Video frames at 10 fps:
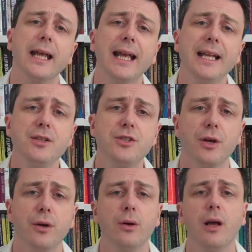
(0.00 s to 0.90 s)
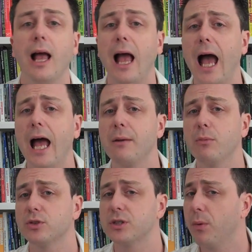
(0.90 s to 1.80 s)
into, and
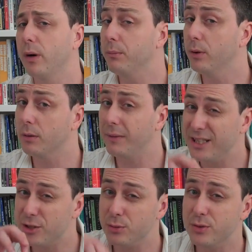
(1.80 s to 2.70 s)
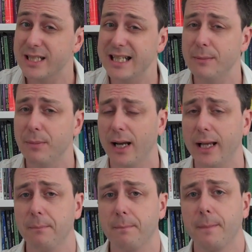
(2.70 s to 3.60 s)
more to the point, put them into deeply.
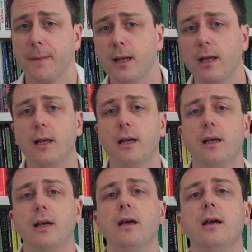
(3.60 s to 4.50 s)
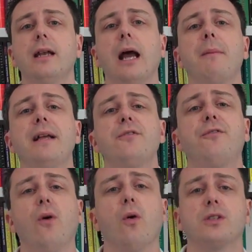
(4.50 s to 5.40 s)
Now,
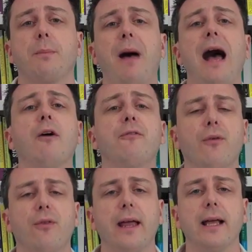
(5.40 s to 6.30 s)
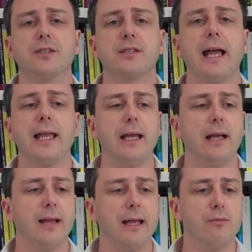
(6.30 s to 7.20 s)
metaphors are powerful things. They,
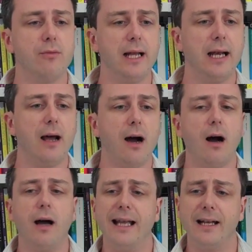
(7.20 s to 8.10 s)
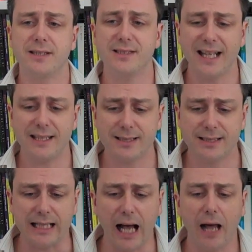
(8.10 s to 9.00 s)
they really are, in a sense,
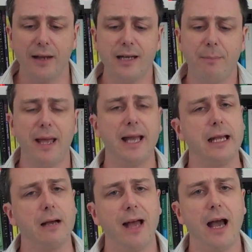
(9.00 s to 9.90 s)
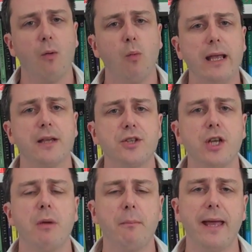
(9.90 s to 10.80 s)
the underpinning of how we as
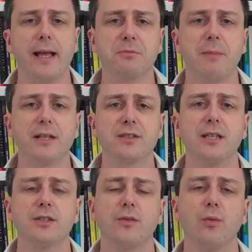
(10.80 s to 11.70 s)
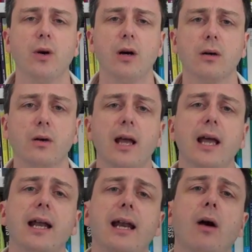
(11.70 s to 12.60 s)
human beings make sense of the world.
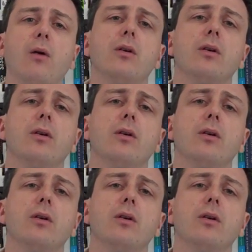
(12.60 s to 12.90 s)
Now,